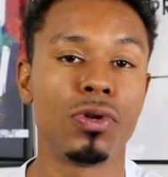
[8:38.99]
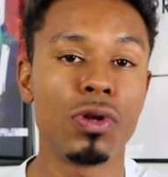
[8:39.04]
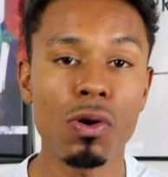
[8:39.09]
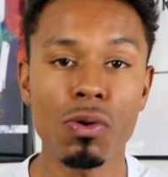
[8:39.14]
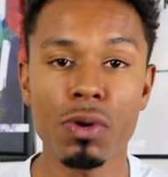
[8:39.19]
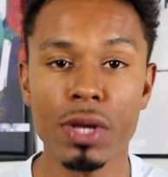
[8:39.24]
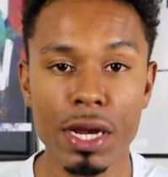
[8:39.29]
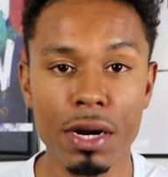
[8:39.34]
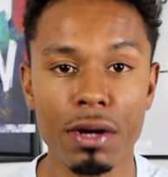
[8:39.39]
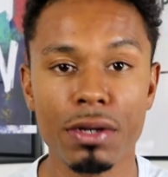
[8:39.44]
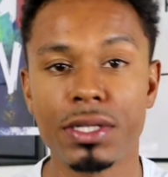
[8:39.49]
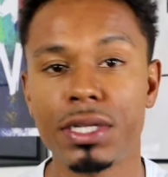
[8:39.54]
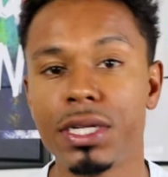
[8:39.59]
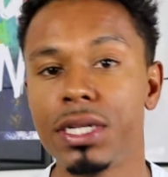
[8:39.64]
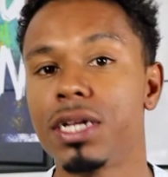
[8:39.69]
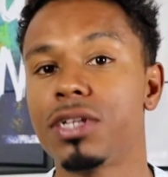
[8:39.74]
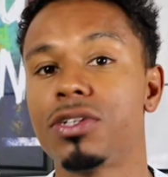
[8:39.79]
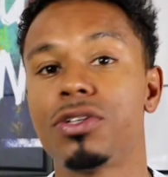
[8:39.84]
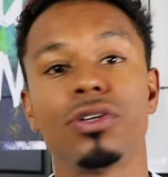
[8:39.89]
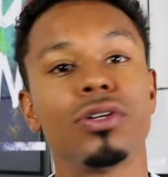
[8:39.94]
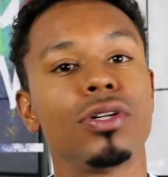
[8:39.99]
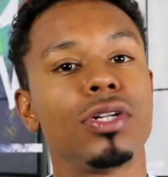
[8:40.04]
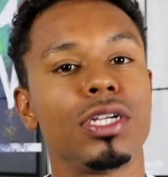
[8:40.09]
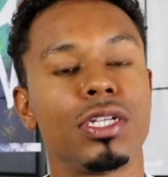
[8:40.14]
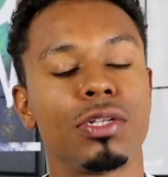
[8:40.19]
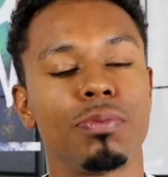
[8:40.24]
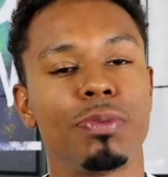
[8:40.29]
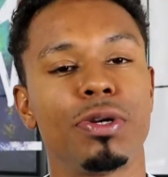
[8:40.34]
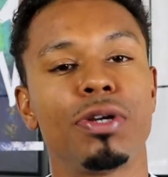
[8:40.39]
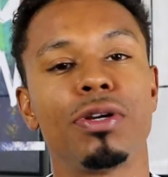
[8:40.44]
No guarantee that you're going to
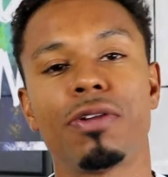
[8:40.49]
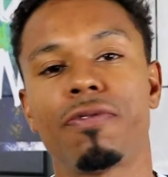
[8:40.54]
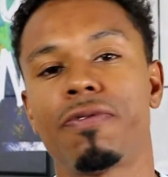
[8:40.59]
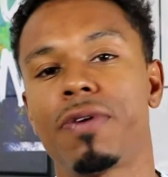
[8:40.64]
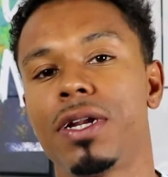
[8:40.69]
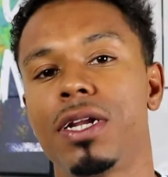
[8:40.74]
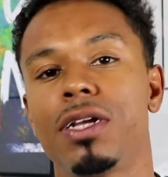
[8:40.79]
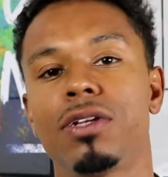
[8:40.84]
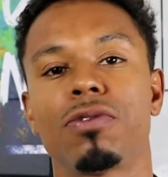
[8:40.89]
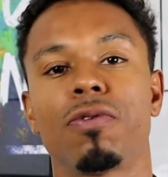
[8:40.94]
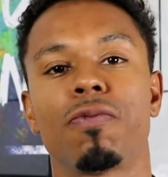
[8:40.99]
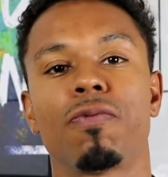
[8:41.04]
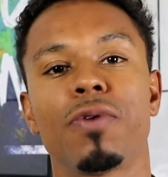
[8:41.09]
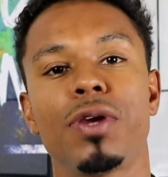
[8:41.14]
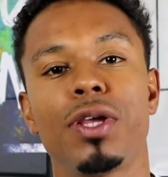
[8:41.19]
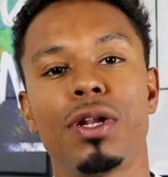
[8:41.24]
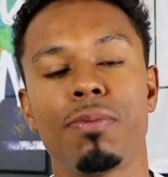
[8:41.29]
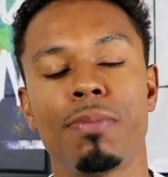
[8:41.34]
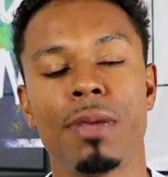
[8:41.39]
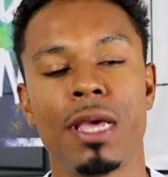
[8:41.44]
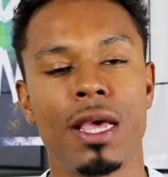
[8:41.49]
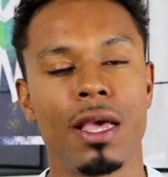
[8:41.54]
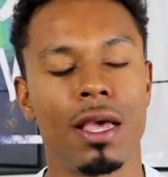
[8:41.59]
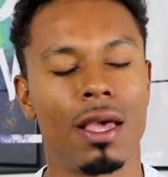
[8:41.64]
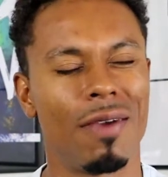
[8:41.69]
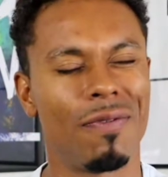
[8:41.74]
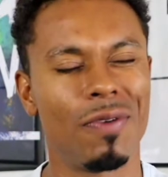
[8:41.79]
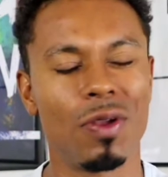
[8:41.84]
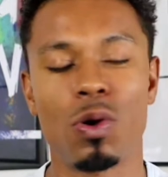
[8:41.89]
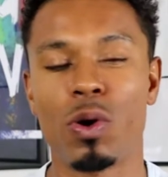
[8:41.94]
experience financial freedom
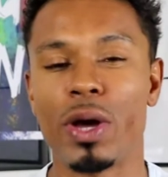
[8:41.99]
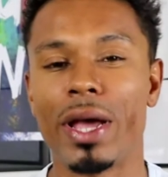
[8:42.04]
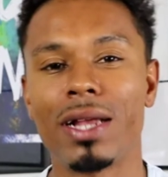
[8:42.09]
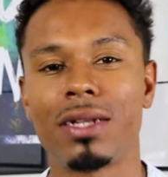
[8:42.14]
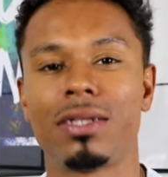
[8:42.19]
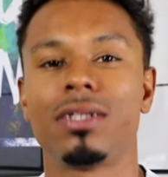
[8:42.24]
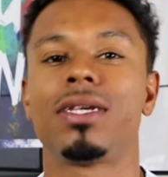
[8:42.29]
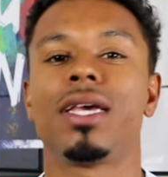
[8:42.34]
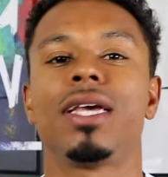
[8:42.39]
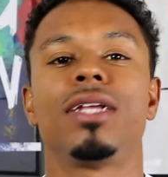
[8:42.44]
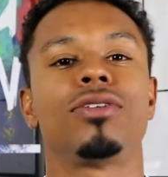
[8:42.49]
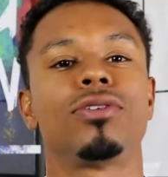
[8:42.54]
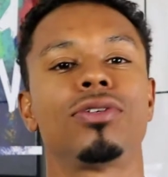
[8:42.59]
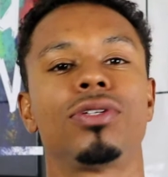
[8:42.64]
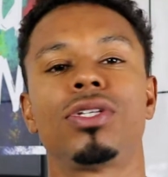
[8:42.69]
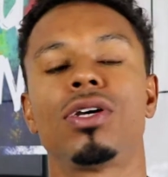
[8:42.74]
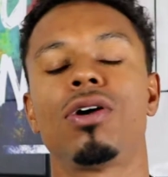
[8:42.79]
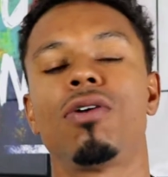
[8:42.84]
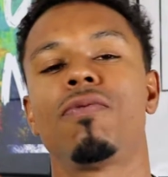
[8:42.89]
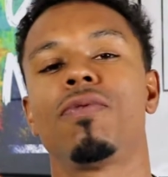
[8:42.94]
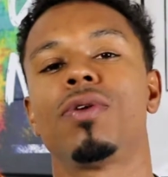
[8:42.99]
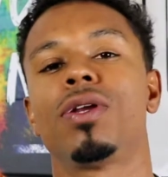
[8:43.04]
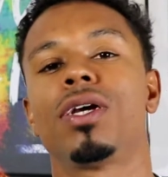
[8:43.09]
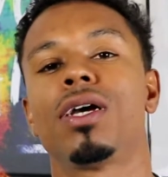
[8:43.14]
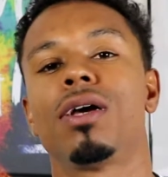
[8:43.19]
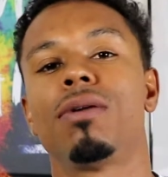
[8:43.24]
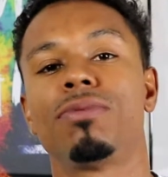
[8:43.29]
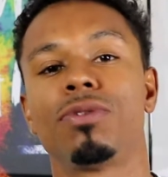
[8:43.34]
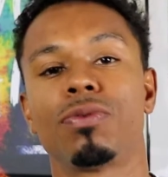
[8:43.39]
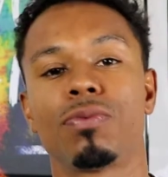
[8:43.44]
if you don't educate yourself when it
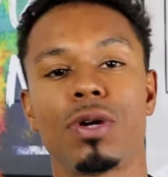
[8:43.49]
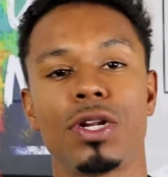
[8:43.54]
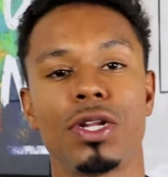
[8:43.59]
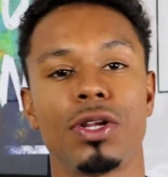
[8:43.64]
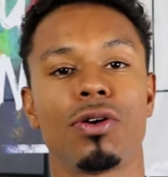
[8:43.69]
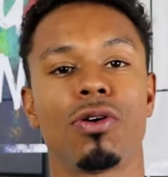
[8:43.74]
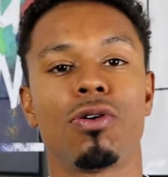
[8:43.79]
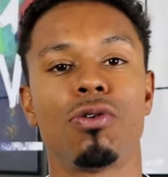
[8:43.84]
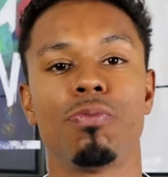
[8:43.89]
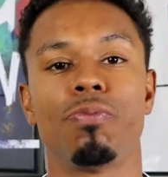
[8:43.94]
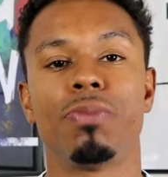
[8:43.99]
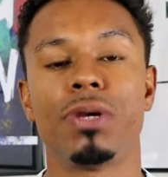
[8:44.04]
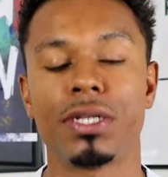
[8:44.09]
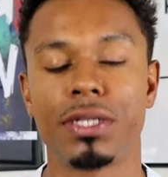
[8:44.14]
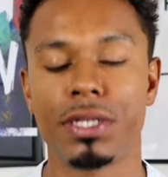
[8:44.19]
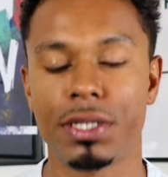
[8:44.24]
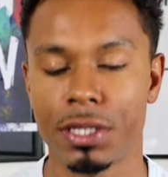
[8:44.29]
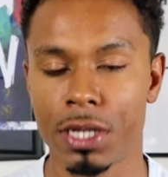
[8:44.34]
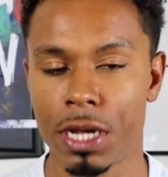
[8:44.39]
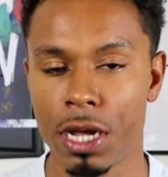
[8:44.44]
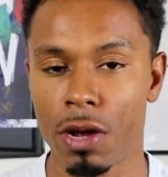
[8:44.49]
comes to running your own business,